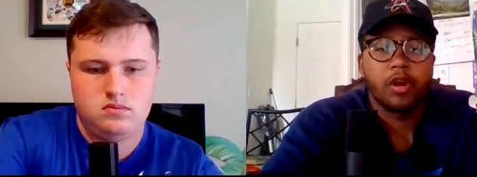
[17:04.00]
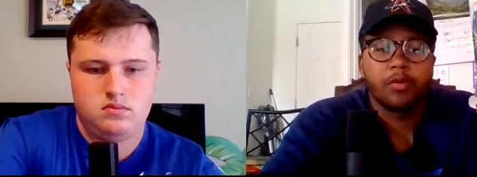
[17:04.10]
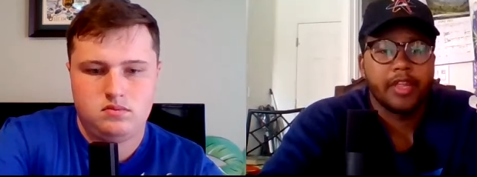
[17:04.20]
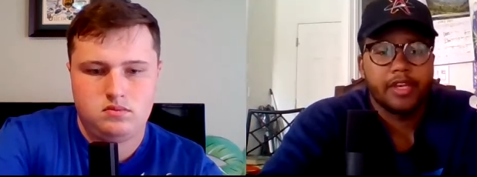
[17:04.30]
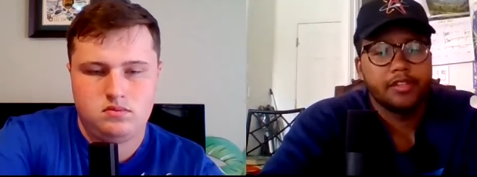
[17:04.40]
Speaker 1: go
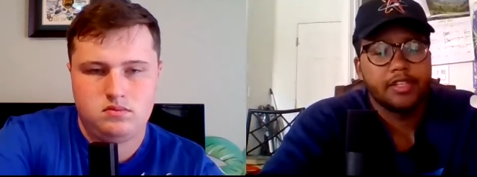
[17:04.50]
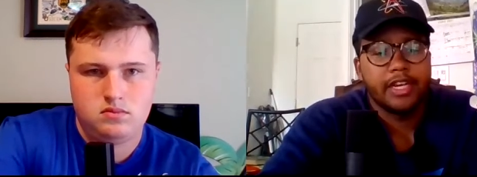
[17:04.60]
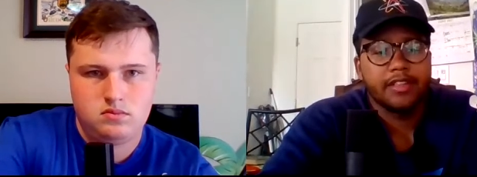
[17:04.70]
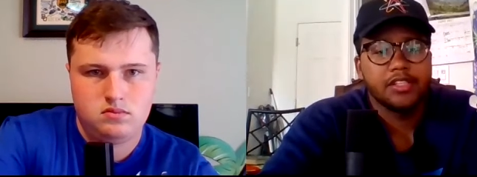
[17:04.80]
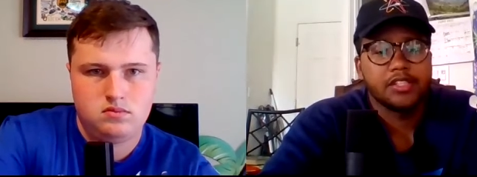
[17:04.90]
wrong with any
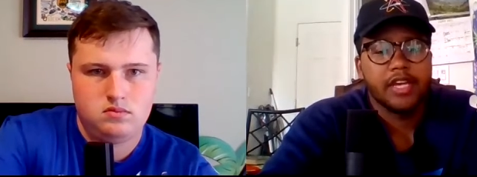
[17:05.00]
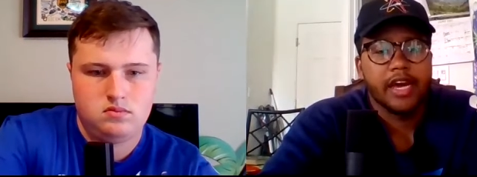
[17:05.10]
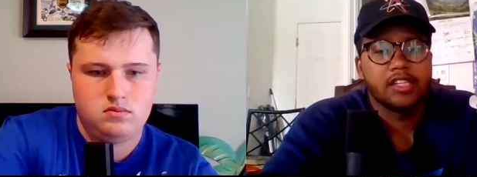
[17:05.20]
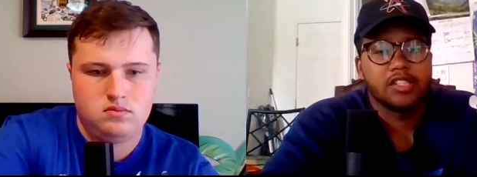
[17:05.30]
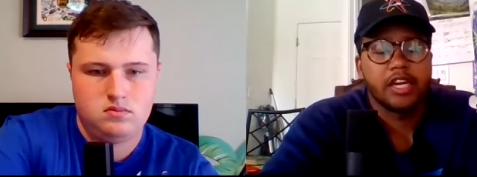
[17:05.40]
any of these
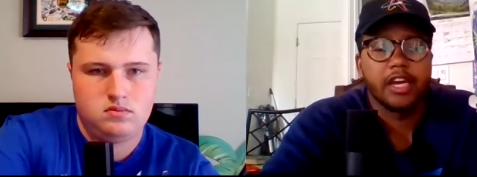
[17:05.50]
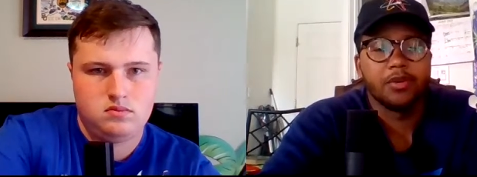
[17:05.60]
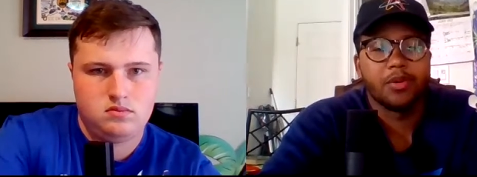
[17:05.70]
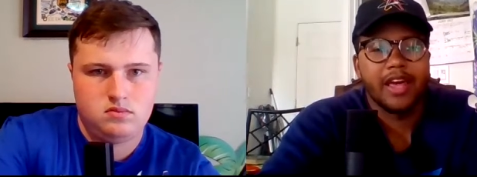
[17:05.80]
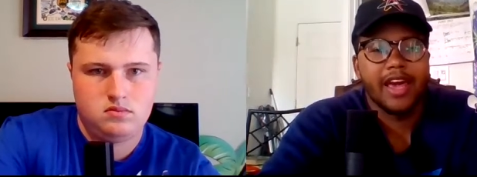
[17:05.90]
guys. I, I
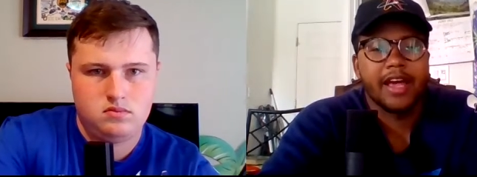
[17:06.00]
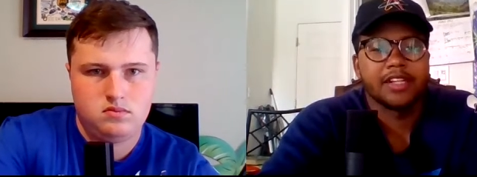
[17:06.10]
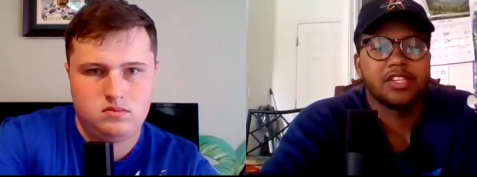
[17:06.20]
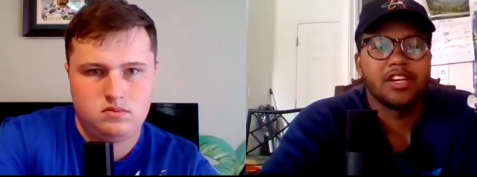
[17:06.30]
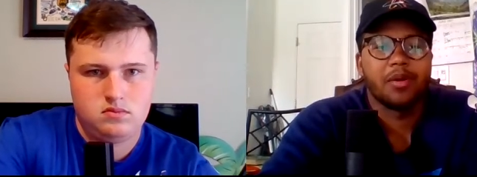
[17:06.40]
do want to
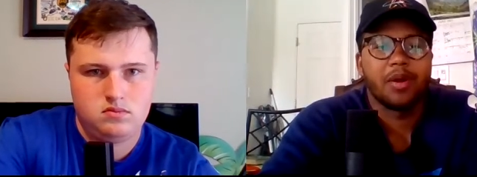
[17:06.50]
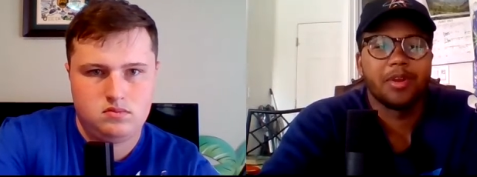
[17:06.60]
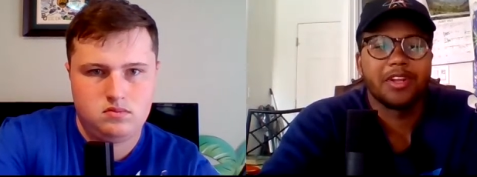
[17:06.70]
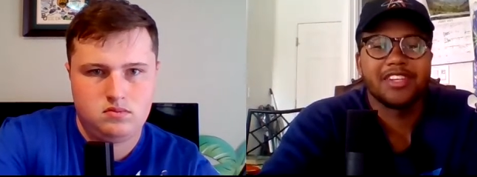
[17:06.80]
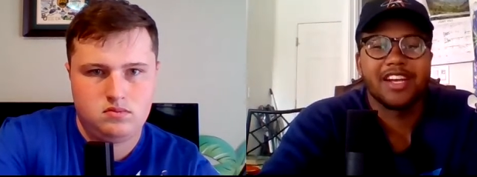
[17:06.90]
ask: Are, are
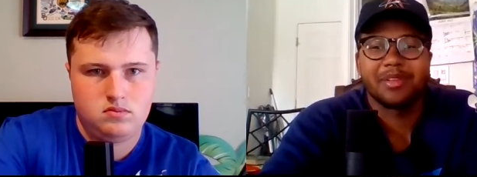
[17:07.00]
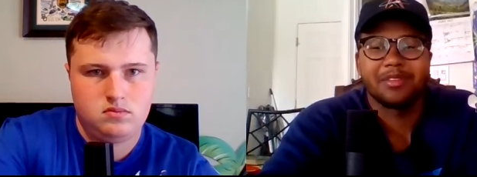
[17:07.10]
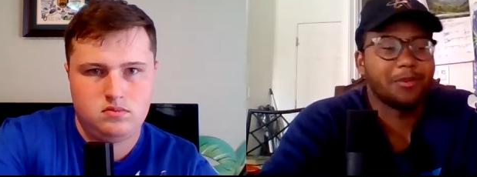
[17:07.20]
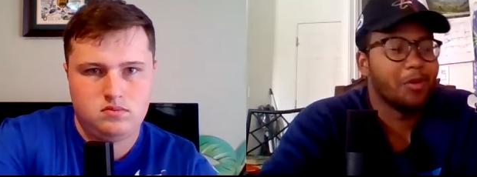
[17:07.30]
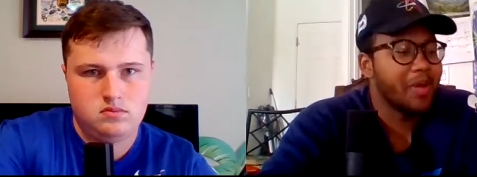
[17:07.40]
we going to talk
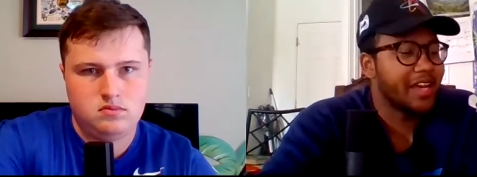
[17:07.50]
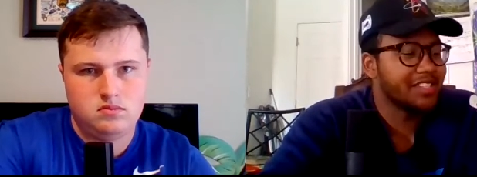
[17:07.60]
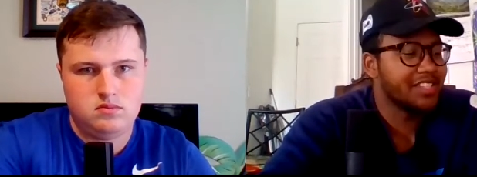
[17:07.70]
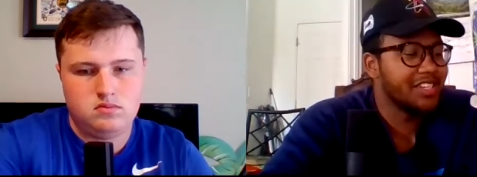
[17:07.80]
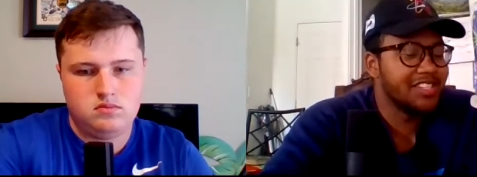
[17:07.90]
about the
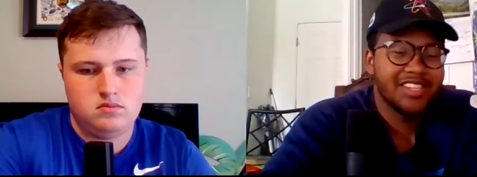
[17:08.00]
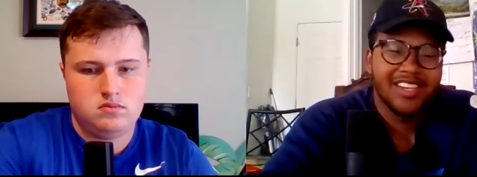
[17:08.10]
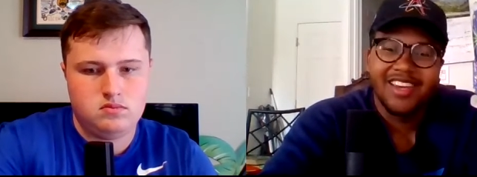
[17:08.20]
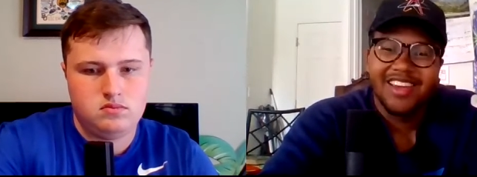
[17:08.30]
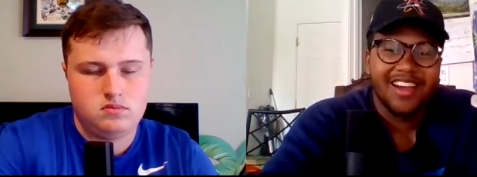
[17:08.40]
fullbacks? Because
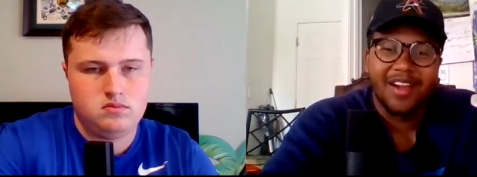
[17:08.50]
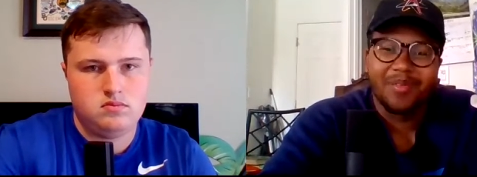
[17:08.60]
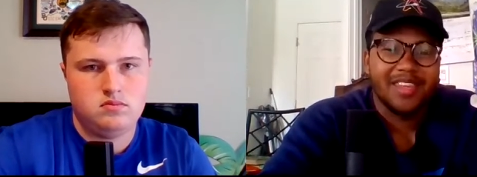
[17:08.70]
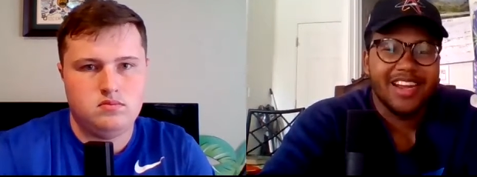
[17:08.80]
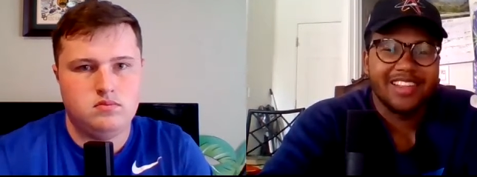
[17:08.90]

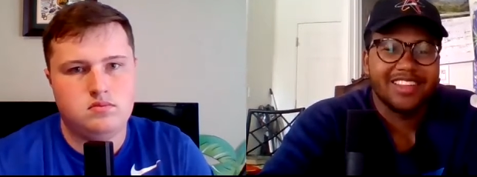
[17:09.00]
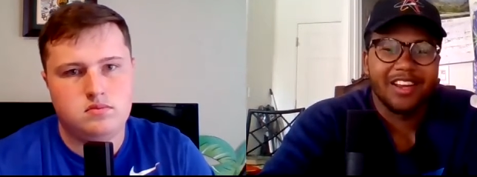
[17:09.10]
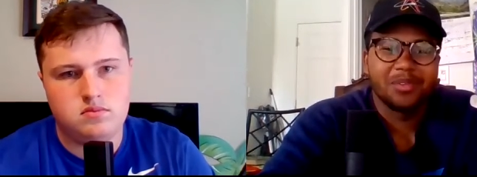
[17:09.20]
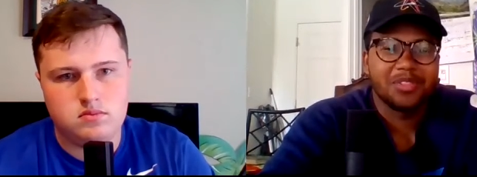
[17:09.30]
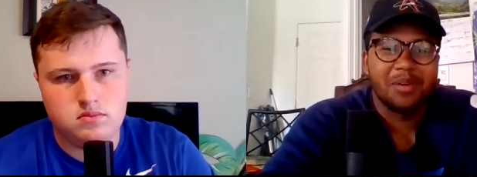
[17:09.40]
I mean, I
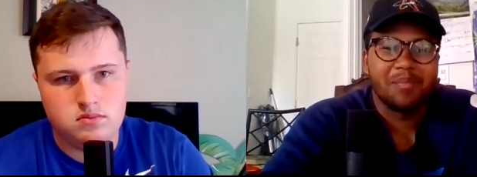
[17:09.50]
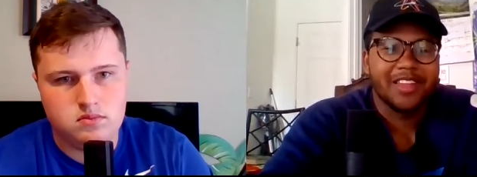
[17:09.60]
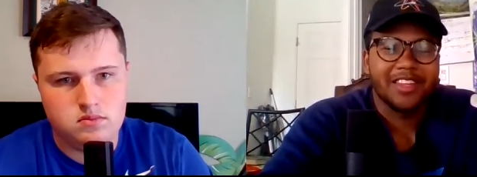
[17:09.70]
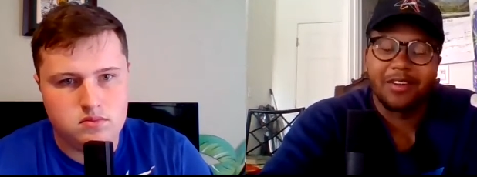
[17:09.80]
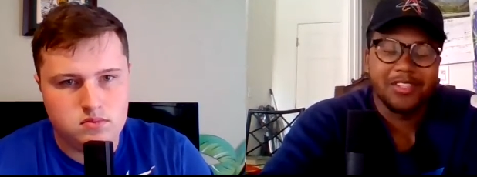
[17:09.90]
thought it was
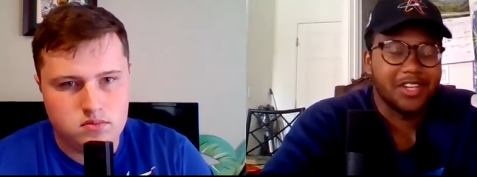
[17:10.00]
um, I thought